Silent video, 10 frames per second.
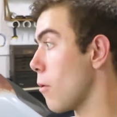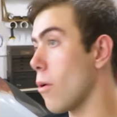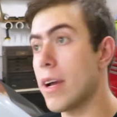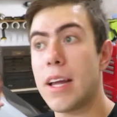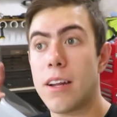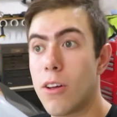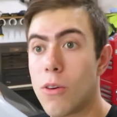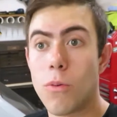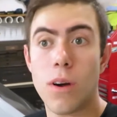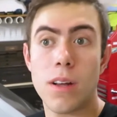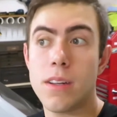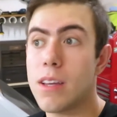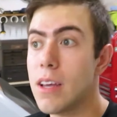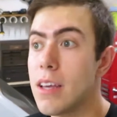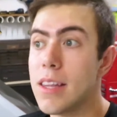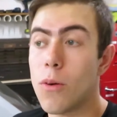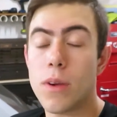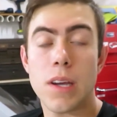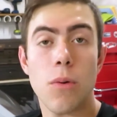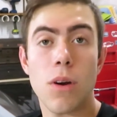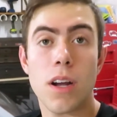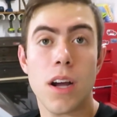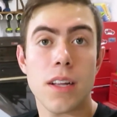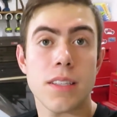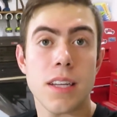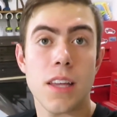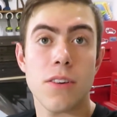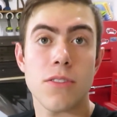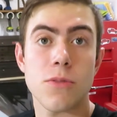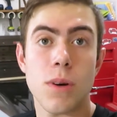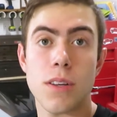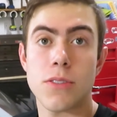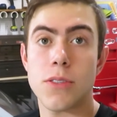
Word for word: or get another one that we can work on together as well.